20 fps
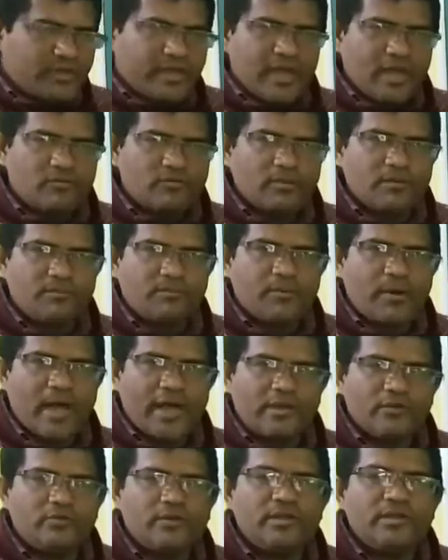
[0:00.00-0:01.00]
we have the
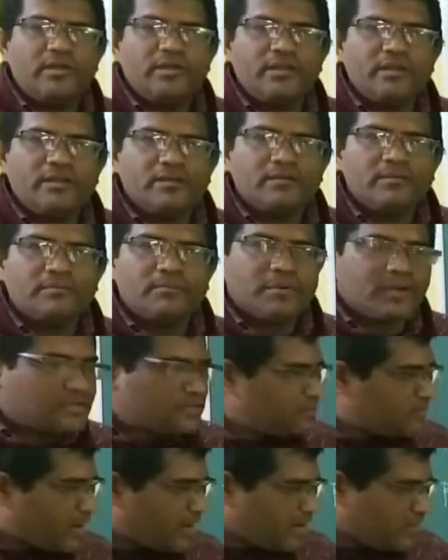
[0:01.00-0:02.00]
5 degree
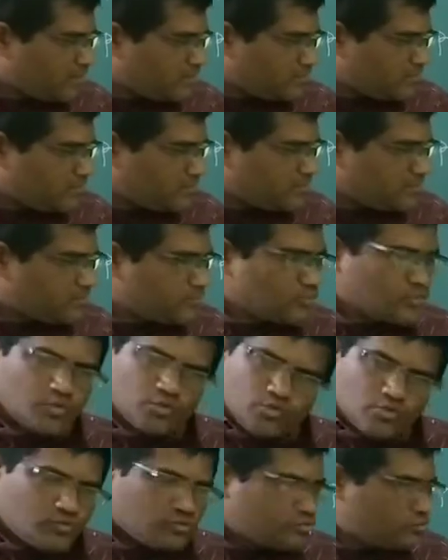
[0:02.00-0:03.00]
plus minus
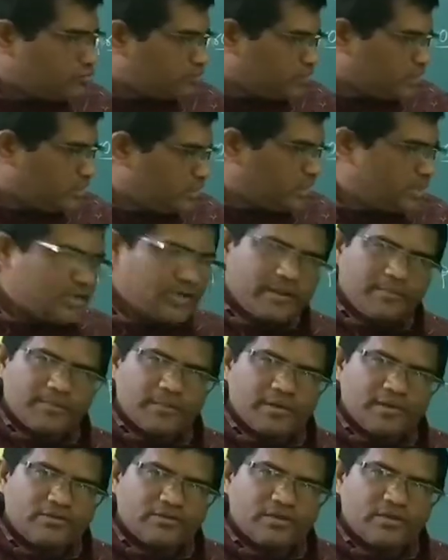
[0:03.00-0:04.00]
2 degree
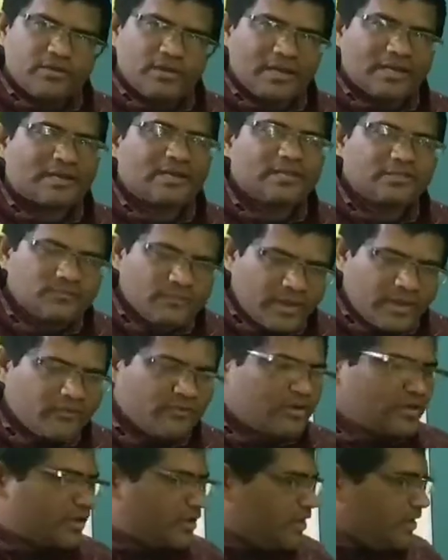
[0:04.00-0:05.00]
temperature, at least
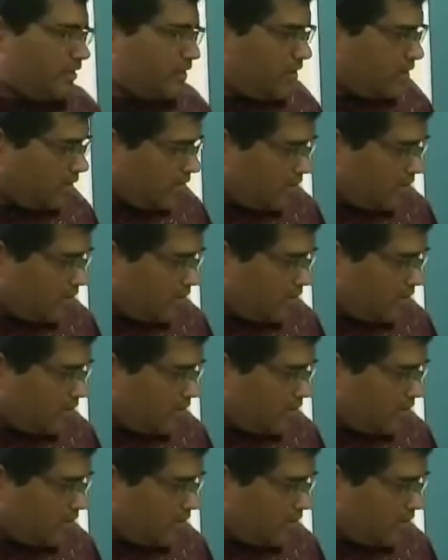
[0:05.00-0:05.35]
5 degree.